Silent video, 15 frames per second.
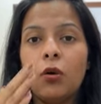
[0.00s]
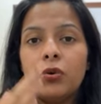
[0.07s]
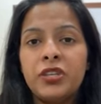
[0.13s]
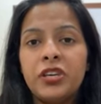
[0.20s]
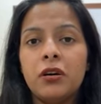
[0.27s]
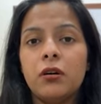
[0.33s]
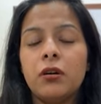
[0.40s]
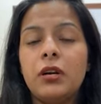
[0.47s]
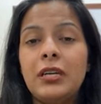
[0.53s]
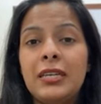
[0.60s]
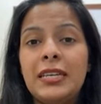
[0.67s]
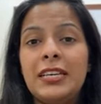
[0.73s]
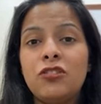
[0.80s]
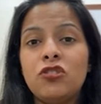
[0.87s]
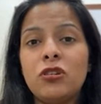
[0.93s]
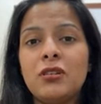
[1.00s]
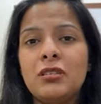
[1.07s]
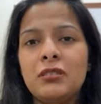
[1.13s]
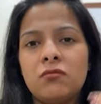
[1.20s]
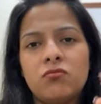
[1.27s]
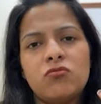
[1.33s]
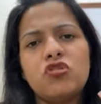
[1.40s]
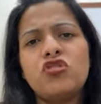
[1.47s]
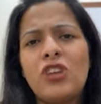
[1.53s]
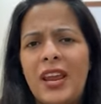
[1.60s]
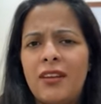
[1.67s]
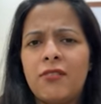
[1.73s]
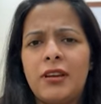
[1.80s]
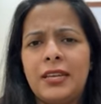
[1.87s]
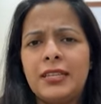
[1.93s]
Now here, teachers
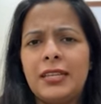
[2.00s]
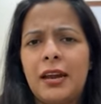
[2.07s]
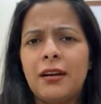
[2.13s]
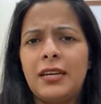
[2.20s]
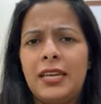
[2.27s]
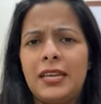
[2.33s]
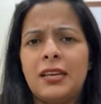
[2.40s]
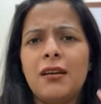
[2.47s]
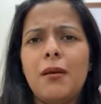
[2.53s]
generally, they are